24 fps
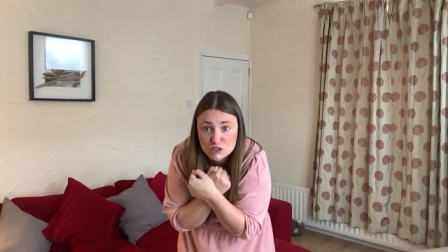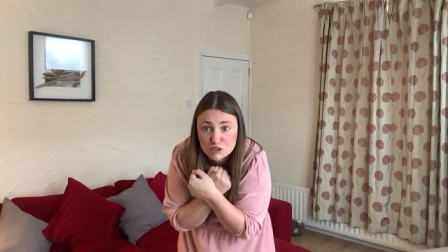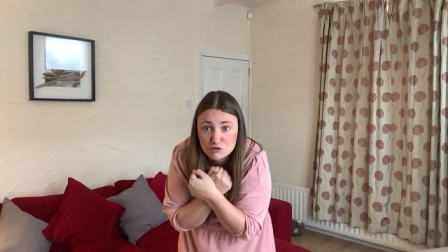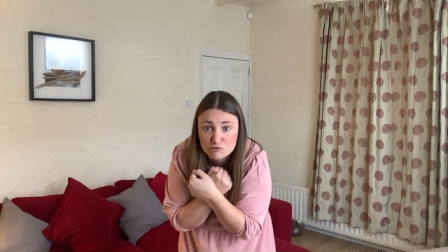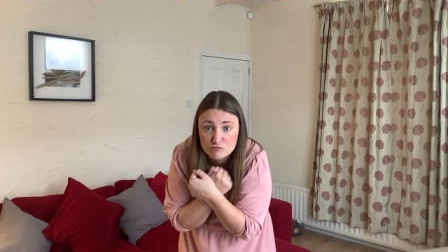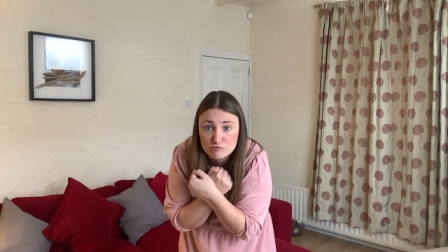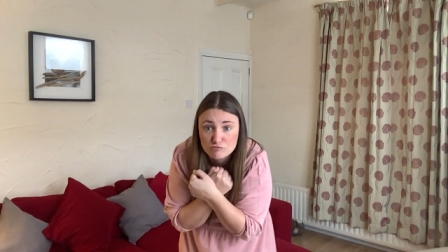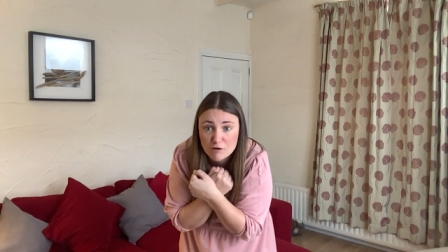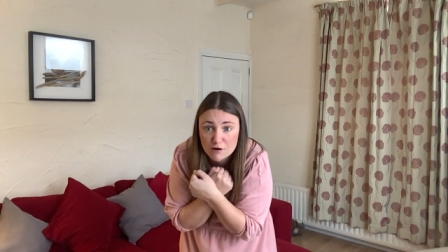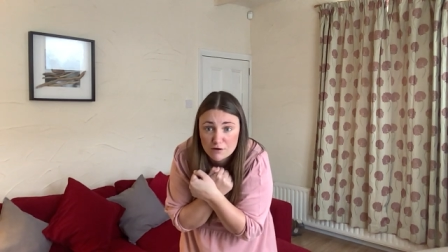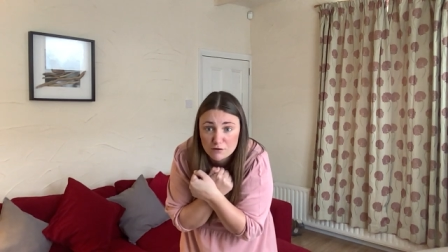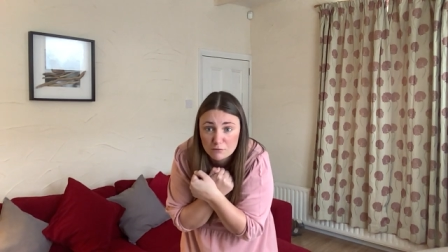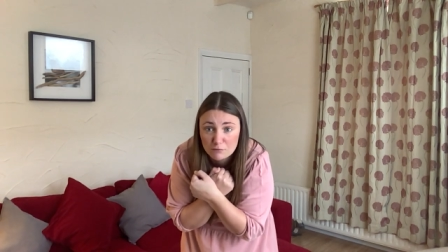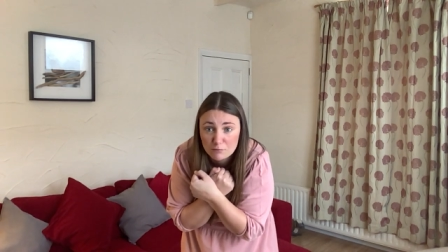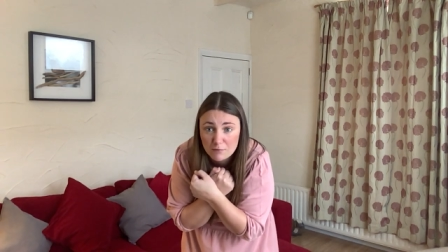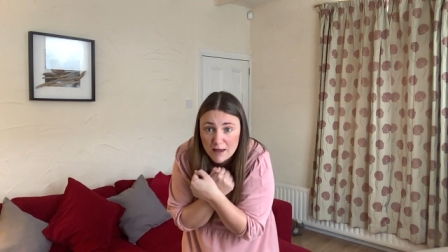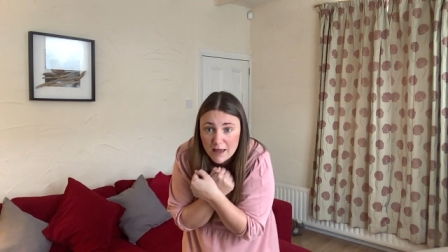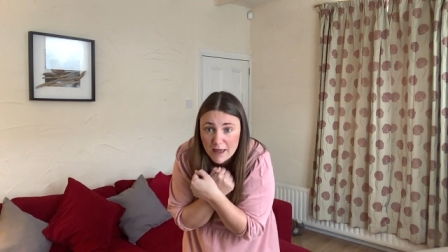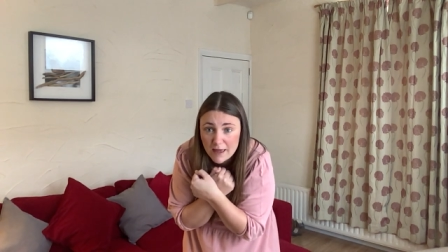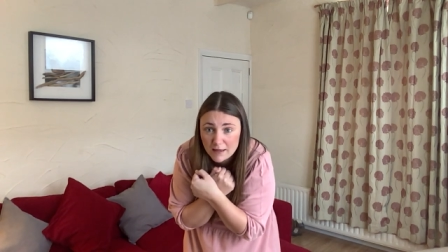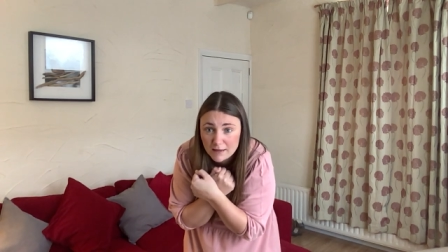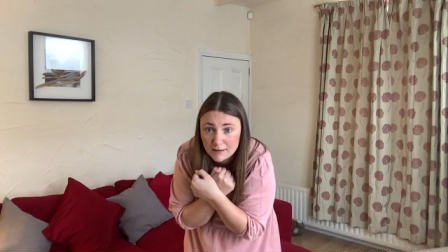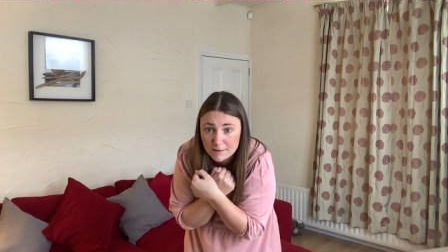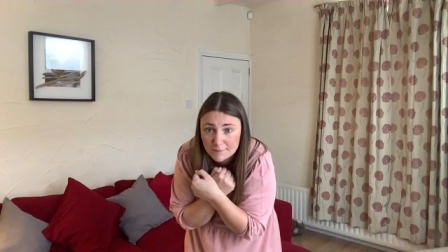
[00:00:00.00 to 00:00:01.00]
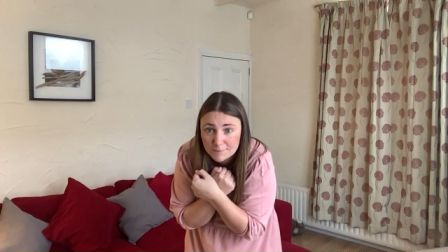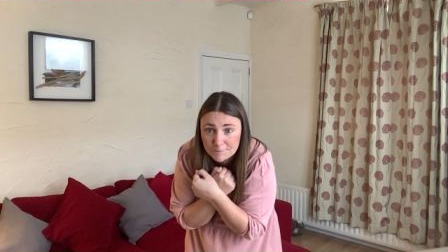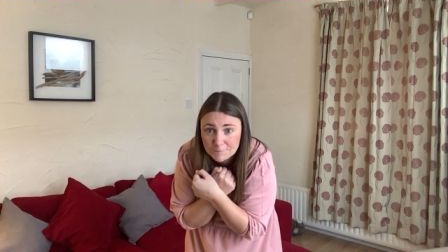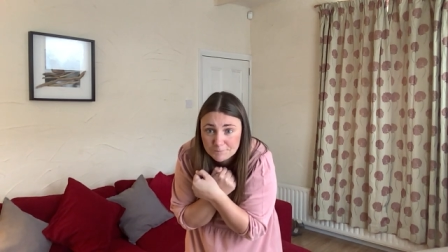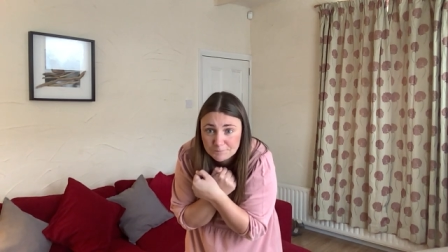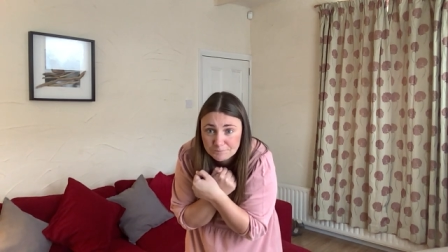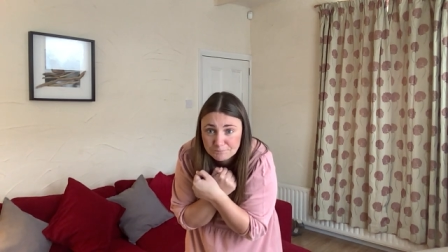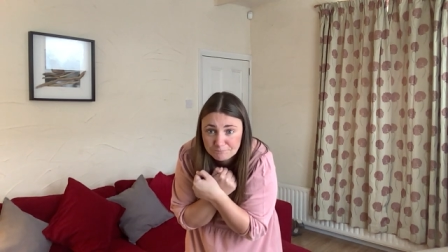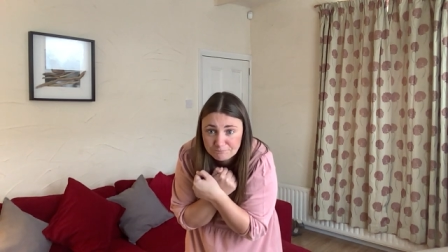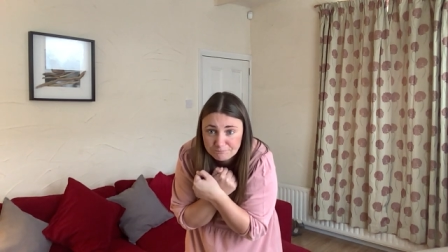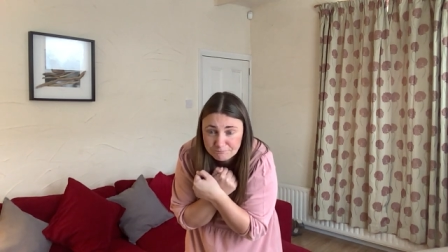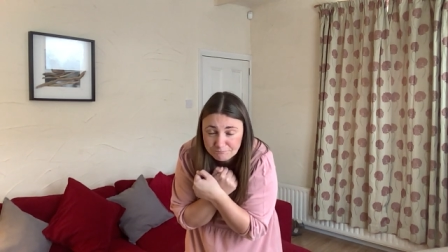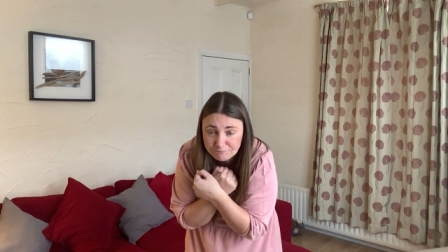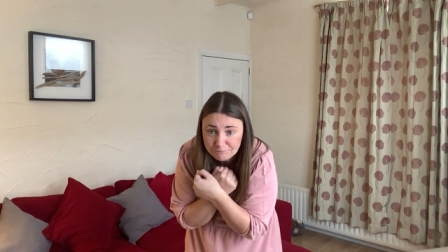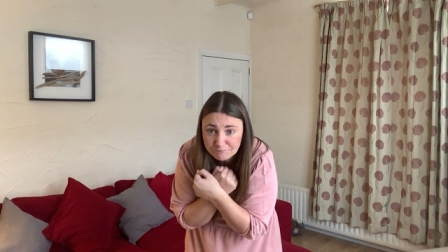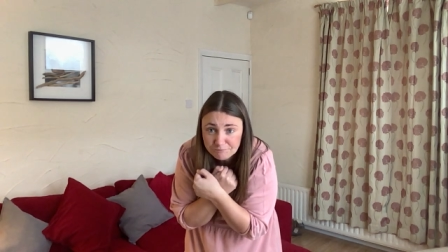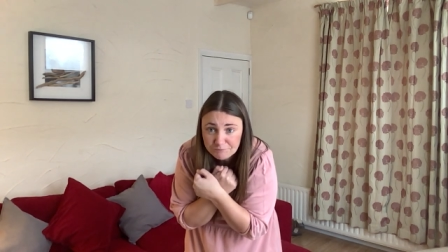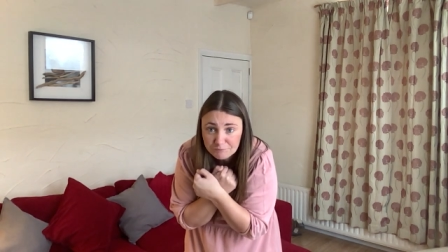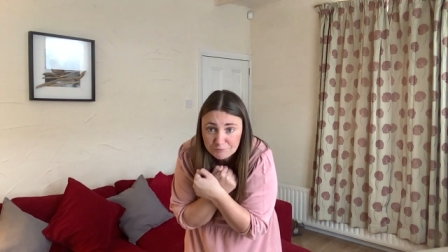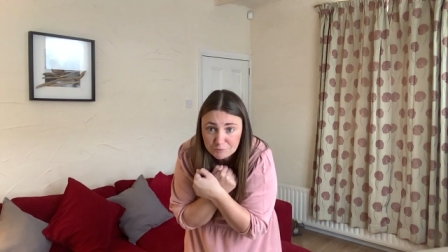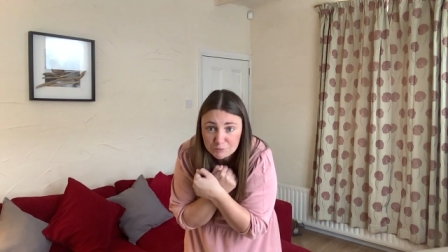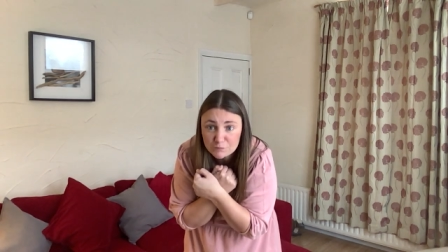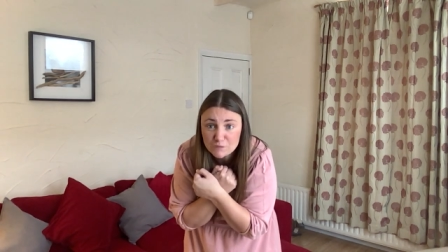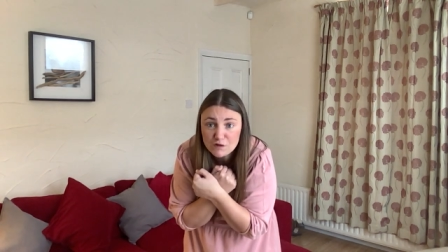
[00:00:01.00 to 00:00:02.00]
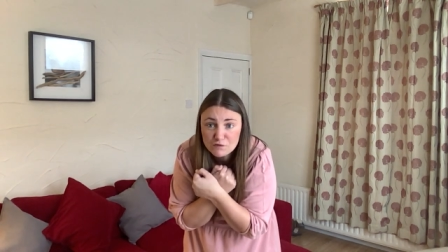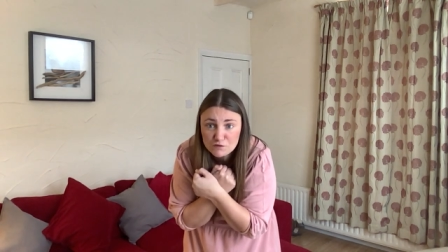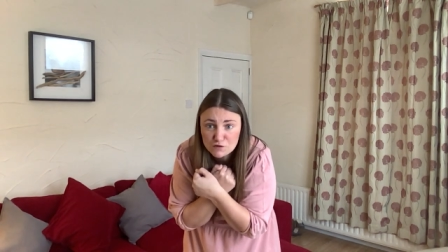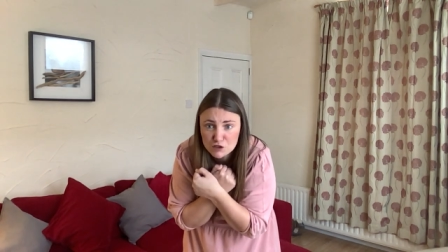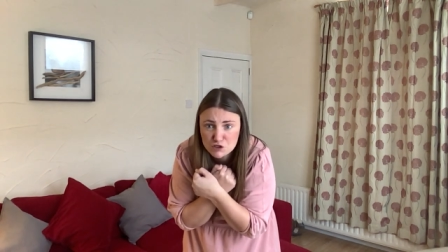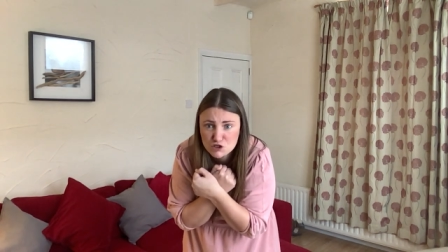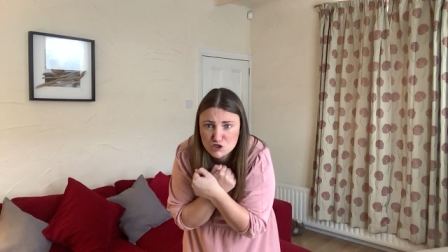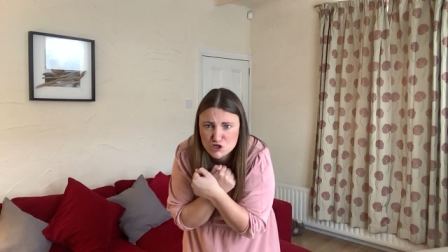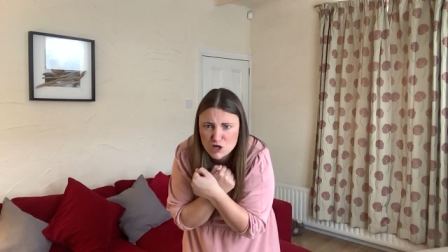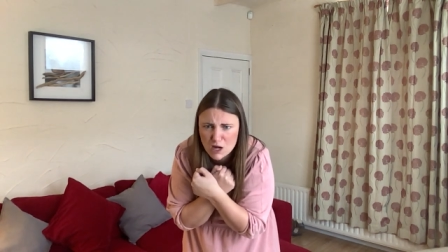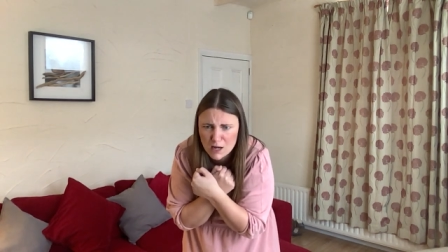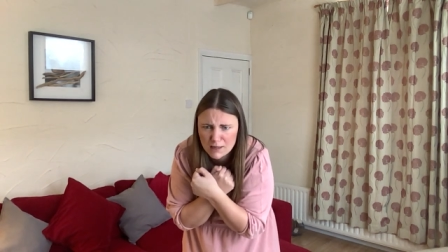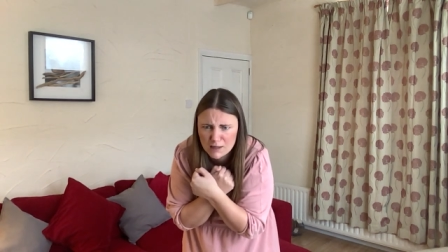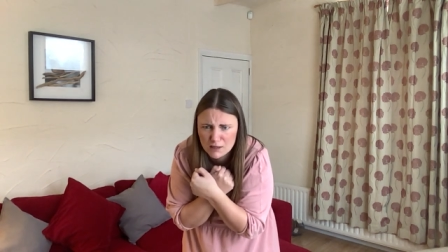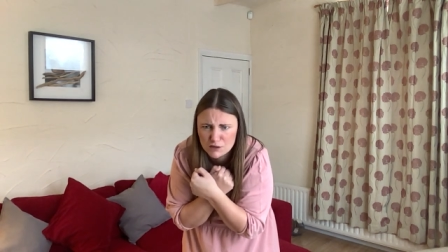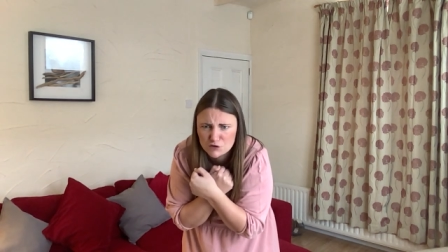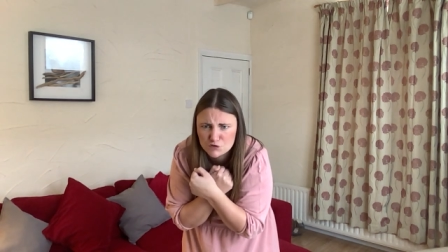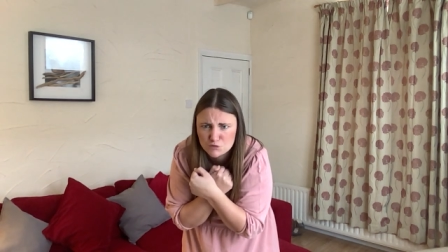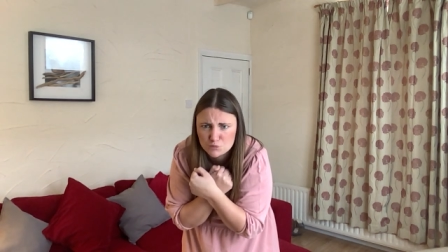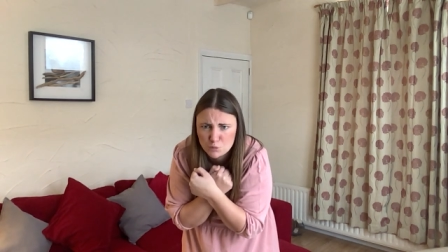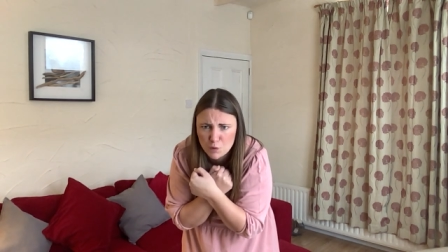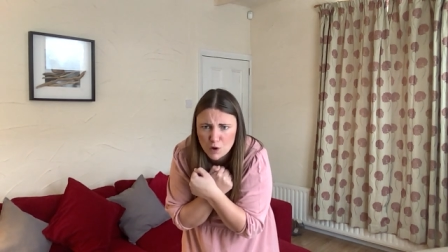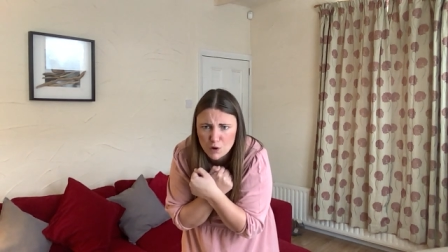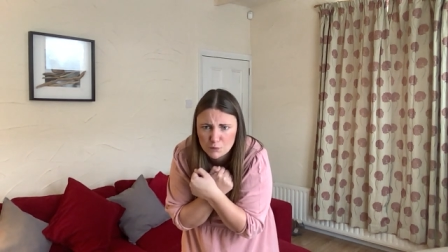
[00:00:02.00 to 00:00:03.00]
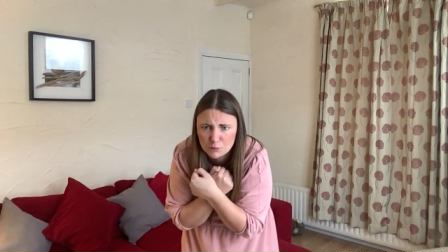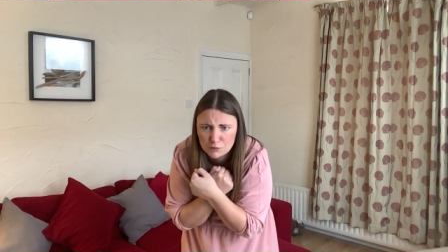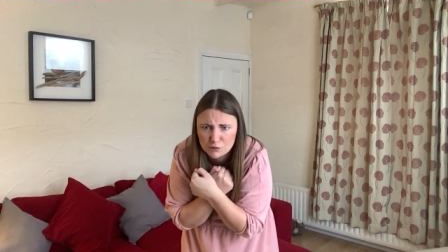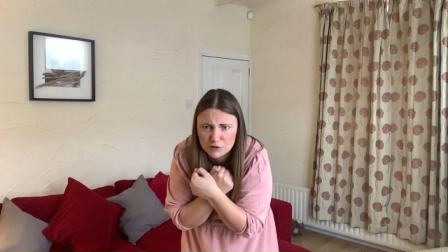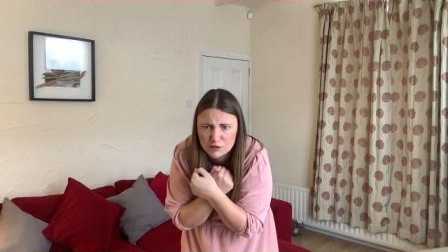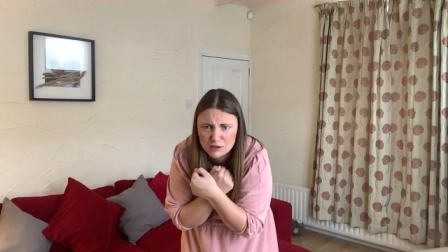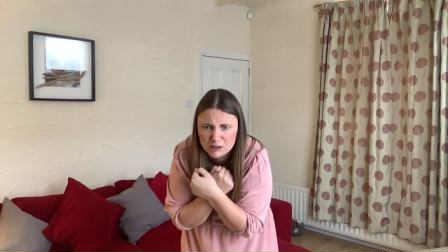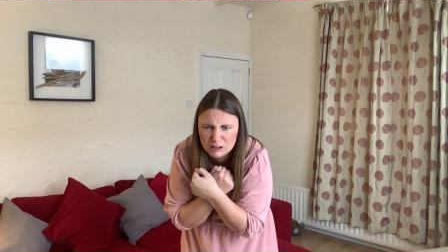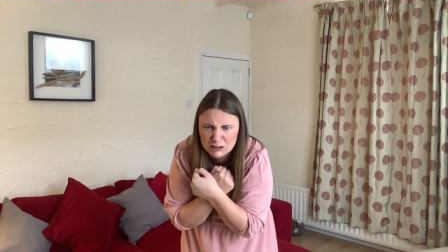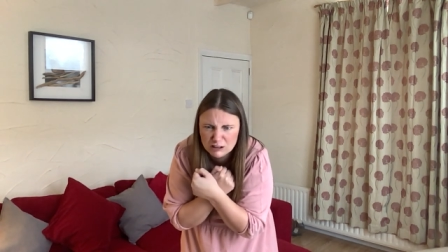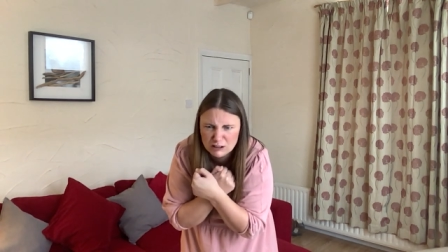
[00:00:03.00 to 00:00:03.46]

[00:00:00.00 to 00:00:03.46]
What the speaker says: to run away. The giant woke